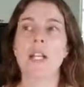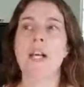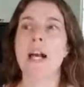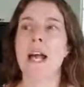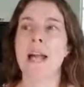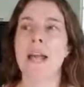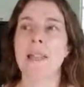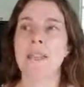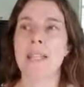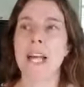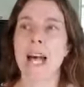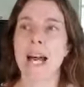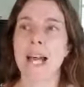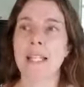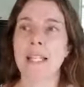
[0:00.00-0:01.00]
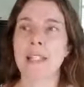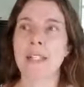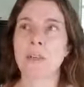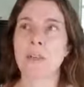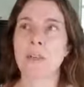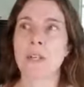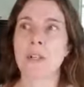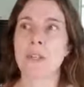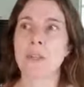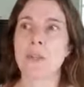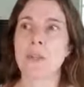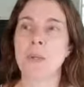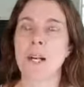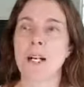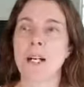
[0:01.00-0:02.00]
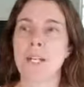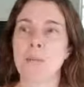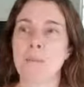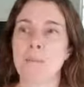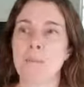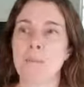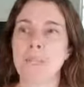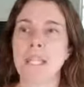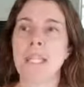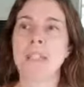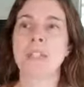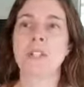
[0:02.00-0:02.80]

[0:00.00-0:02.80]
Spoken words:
And that is where it'll